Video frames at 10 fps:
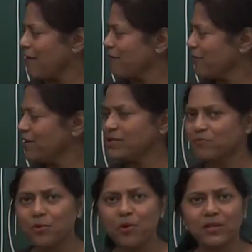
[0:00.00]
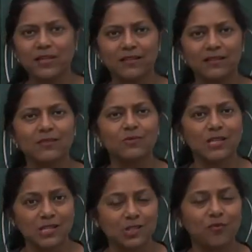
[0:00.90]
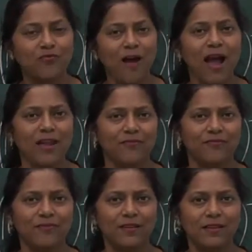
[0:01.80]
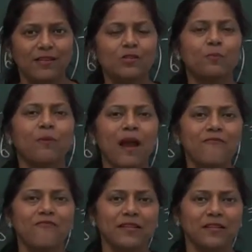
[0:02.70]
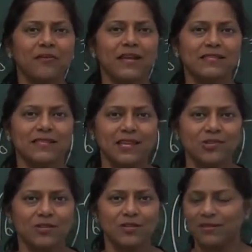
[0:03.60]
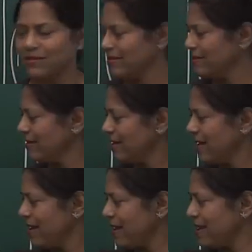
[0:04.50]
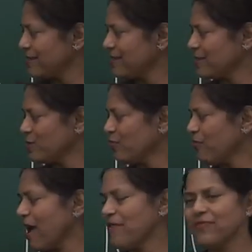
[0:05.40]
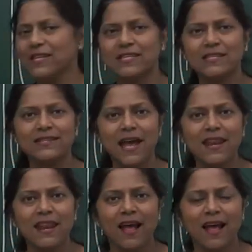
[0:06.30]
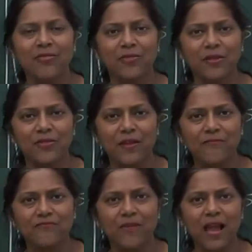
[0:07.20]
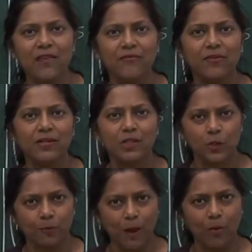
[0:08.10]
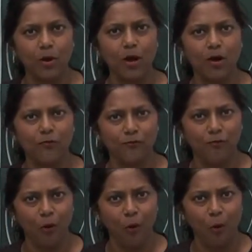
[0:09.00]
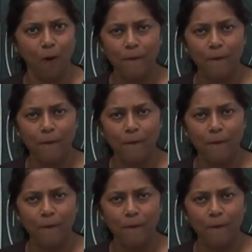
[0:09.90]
first broke it 625 to prime factorization. And 625 is none other than 5 to the power of 4.